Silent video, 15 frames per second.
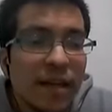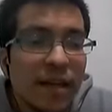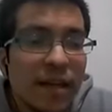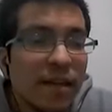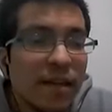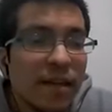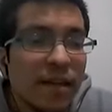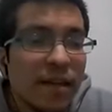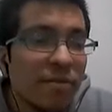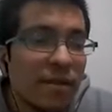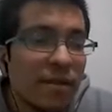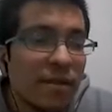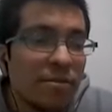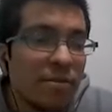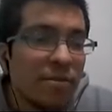now I'm
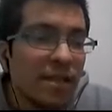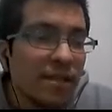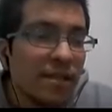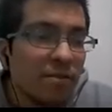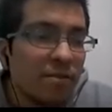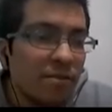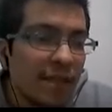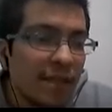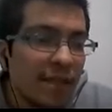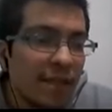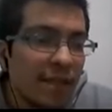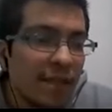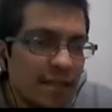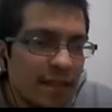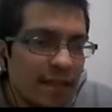connected to the
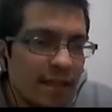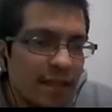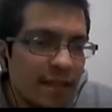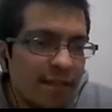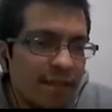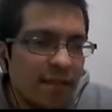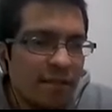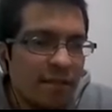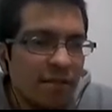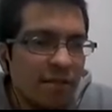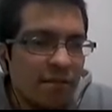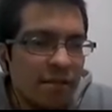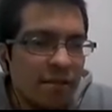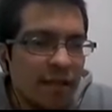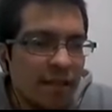database. The database
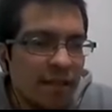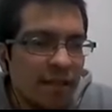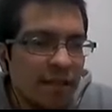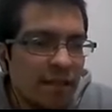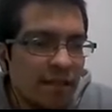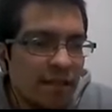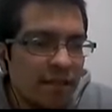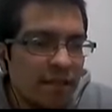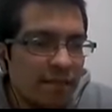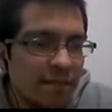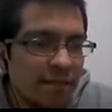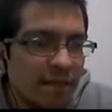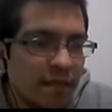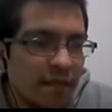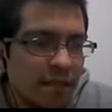contains these
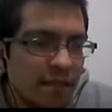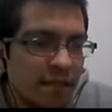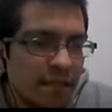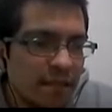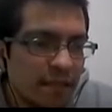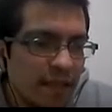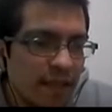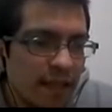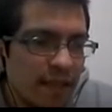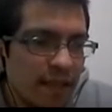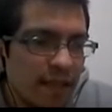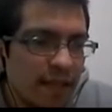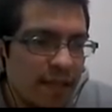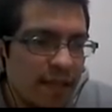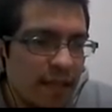
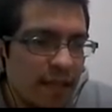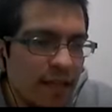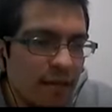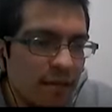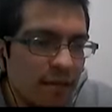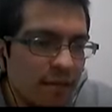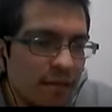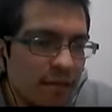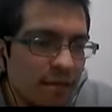tables.